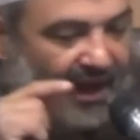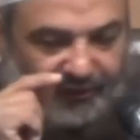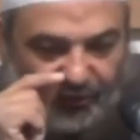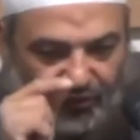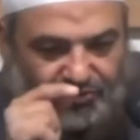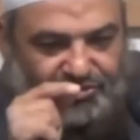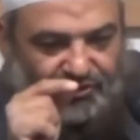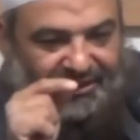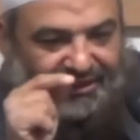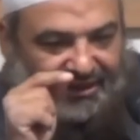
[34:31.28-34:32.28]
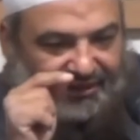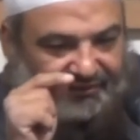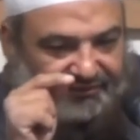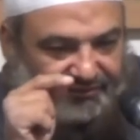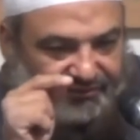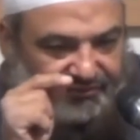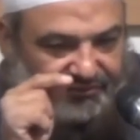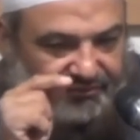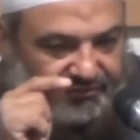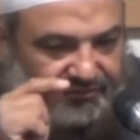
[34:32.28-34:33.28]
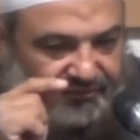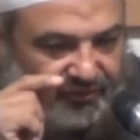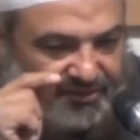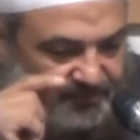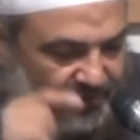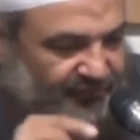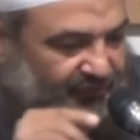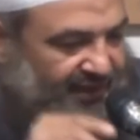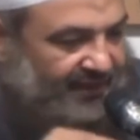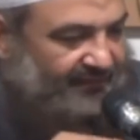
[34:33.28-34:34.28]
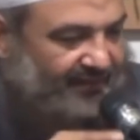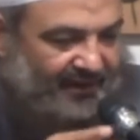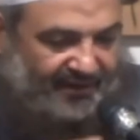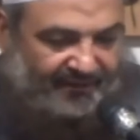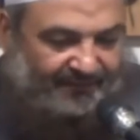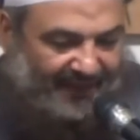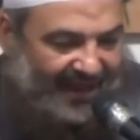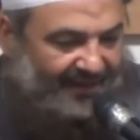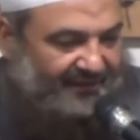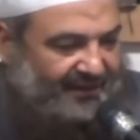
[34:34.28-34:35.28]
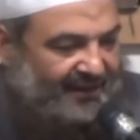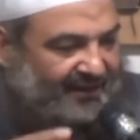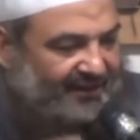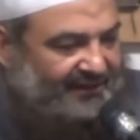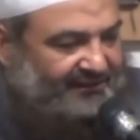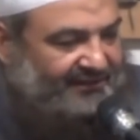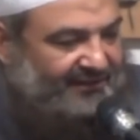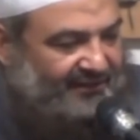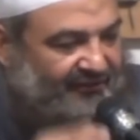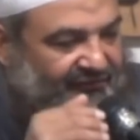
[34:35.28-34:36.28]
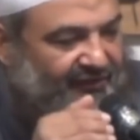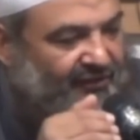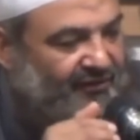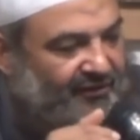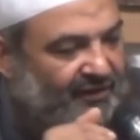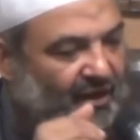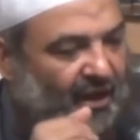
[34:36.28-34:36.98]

And also he was put for him a plan, and he learned the fiqh,